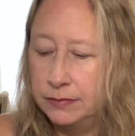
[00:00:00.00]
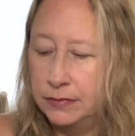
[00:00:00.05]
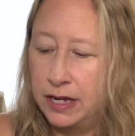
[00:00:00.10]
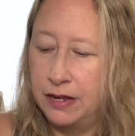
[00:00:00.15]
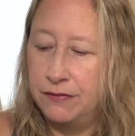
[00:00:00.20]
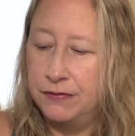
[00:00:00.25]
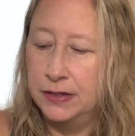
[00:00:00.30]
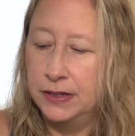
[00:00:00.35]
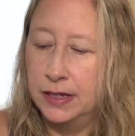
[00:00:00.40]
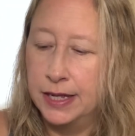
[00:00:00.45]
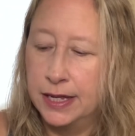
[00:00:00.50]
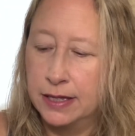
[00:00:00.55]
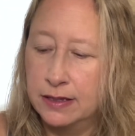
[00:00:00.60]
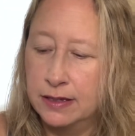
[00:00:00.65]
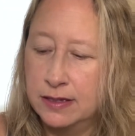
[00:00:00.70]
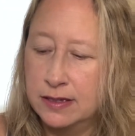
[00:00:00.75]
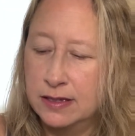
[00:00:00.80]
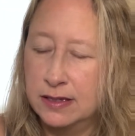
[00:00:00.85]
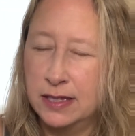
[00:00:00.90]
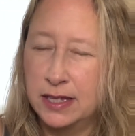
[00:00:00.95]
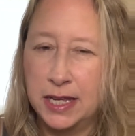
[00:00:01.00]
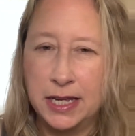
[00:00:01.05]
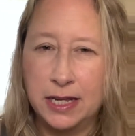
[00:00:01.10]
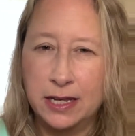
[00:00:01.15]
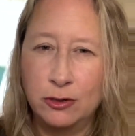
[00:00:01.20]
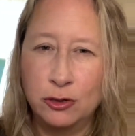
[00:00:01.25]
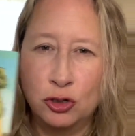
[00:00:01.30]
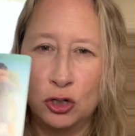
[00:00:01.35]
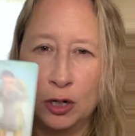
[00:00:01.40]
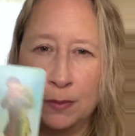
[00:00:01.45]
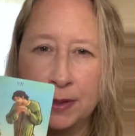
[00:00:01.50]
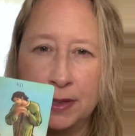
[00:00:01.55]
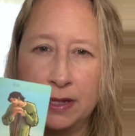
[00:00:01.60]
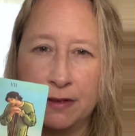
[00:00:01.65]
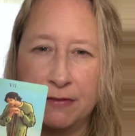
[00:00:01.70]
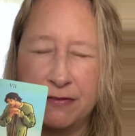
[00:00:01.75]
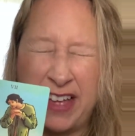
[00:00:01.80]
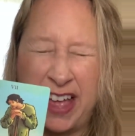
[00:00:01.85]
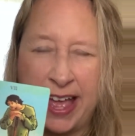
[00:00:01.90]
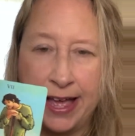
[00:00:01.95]
I feel like this is like trimming the
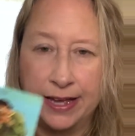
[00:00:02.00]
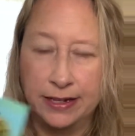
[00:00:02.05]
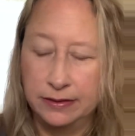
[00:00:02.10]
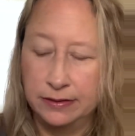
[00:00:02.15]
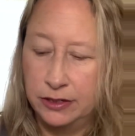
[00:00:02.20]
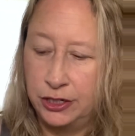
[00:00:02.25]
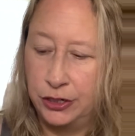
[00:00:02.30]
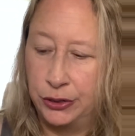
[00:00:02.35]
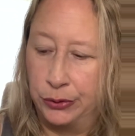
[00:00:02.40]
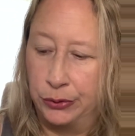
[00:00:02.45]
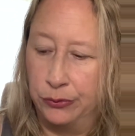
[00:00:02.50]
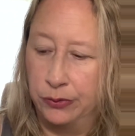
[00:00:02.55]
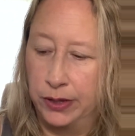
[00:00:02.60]
fat too.